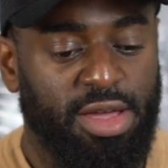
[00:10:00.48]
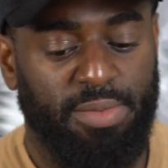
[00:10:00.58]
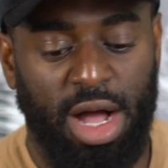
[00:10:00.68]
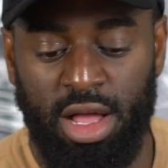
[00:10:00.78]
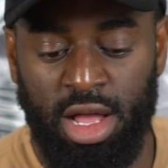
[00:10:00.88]

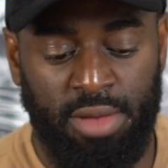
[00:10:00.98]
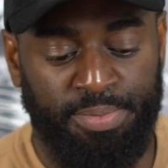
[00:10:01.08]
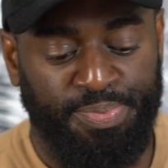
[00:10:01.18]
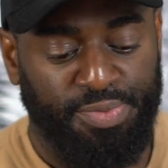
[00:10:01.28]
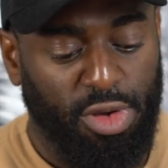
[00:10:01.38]
But
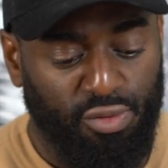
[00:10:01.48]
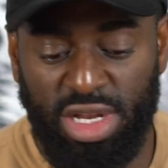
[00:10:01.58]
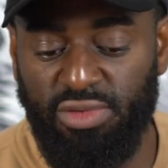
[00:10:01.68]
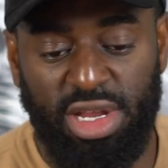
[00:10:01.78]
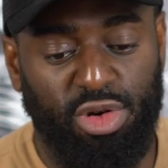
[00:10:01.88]
um,
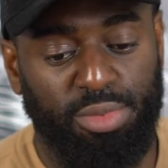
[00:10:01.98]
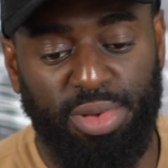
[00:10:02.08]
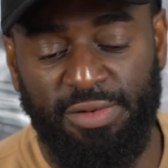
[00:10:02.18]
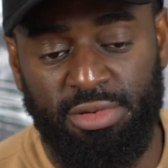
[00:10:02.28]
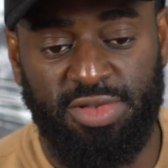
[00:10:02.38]
really, really good
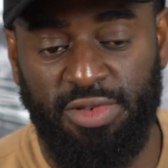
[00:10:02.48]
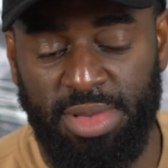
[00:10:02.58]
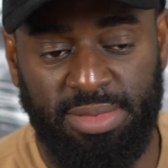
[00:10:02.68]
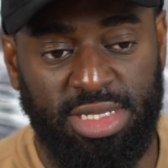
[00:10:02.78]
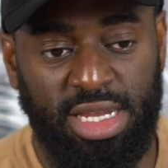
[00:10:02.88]
performance from
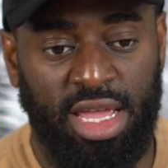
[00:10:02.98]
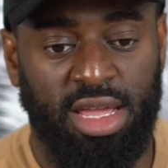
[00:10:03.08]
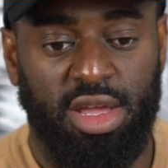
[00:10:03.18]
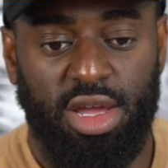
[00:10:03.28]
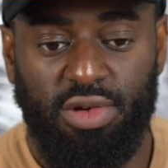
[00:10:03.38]
him today.
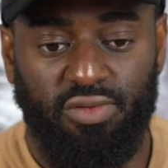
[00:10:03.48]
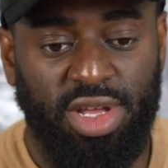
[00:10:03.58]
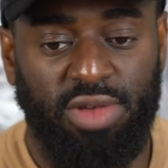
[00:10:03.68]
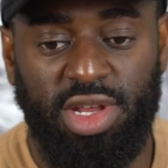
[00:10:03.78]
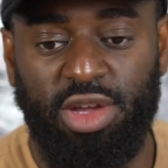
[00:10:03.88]

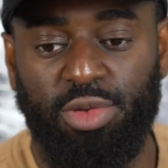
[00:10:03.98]
Really, really